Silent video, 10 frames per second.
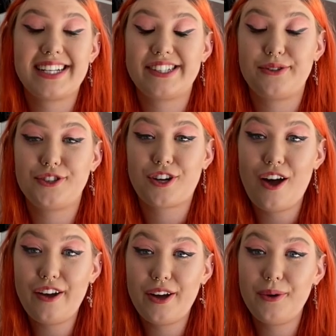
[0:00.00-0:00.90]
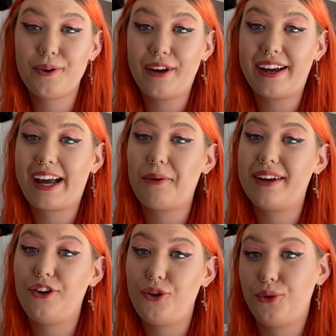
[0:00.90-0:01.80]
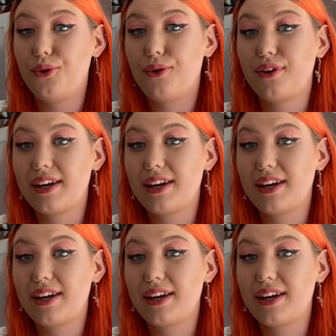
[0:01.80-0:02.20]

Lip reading: tattoo in Chicago or I could get one in New York.